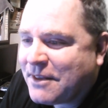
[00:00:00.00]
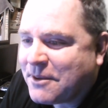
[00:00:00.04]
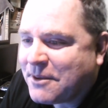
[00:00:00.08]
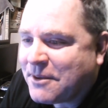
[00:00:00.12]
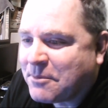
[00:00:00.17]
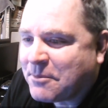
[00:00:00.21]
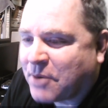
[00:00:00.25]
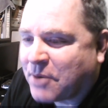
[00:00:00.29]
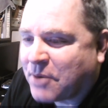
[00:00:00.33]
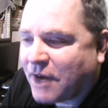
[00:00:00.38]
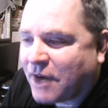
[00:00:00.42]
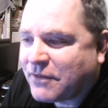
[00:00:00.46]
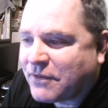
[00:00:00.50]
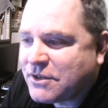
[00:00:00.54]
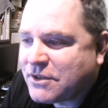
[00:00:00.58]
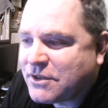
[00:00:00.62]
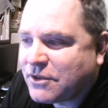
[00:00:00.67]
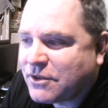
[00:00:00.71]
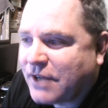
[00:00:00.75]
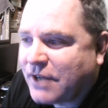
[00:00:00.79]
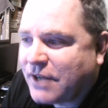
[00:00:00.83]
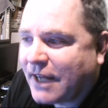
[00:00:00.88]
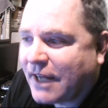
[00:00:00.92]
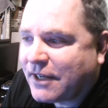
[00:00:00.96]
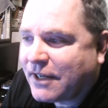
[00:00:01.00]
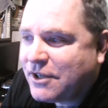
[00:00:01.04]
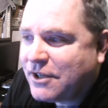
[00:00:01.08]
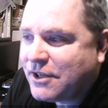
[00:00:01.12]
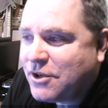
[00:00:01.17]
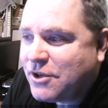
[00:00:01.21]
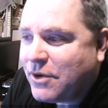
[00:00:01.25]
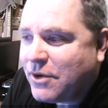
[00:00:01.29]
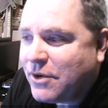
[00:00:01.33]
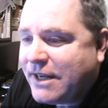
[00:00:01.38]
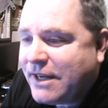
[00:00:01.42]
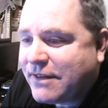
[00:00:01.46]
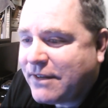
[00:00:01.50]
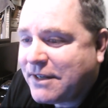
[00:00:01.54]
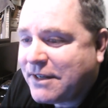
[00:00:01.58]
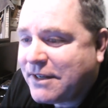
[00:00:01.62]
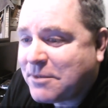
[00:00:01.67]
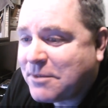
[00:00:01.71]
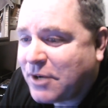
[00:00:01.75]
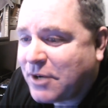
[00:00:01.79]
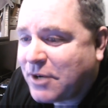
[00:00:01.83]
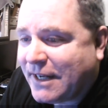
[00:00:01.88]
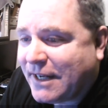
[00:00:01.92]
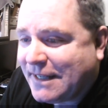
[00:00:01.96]
The prophets are not going to do anything
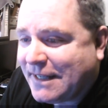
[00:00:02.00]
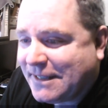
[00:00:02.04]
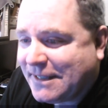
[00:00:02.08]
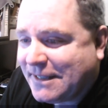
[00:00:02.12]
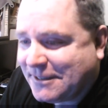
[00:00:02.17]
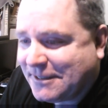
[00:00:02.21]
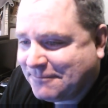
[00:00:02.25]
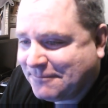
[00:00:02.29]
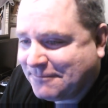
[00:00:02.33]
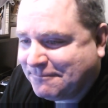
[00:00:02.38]
to Brad.